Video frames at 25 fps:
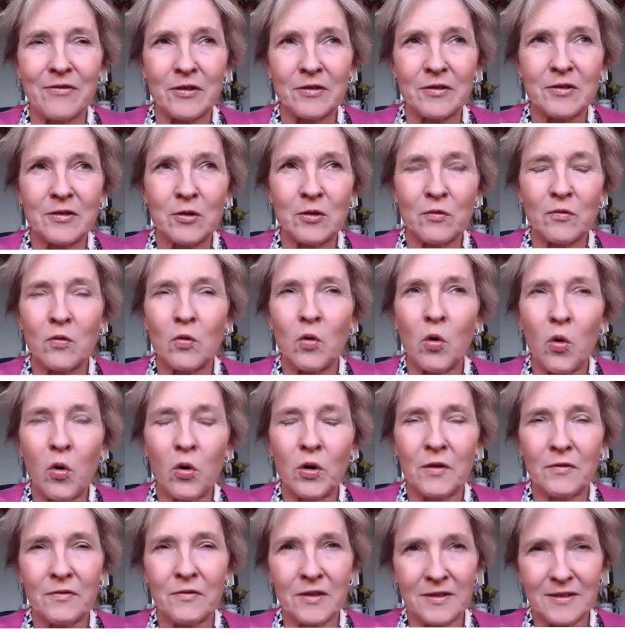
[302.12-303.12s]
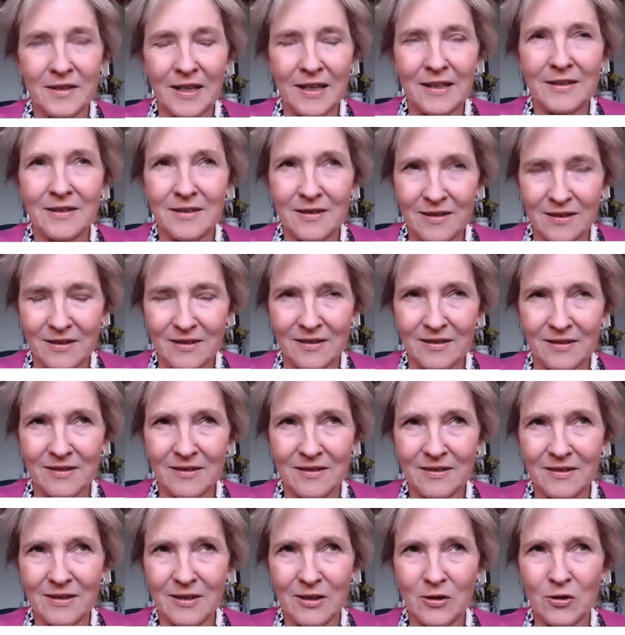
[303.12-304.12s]
the sort of all of the
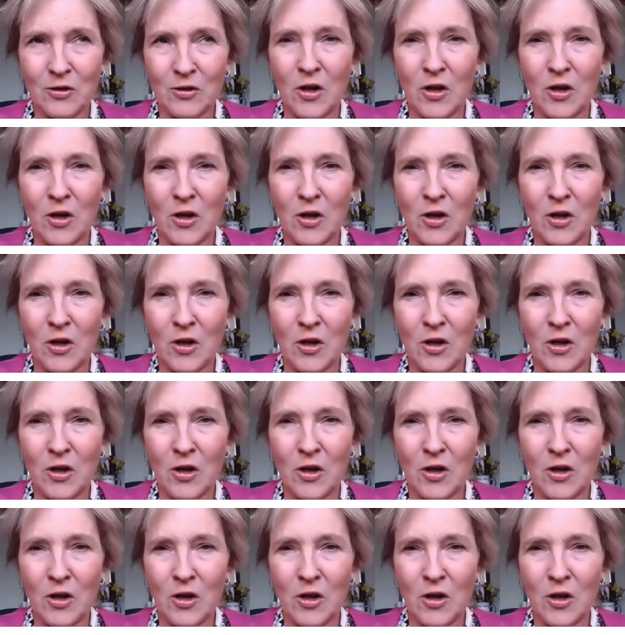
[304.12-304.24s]
senses.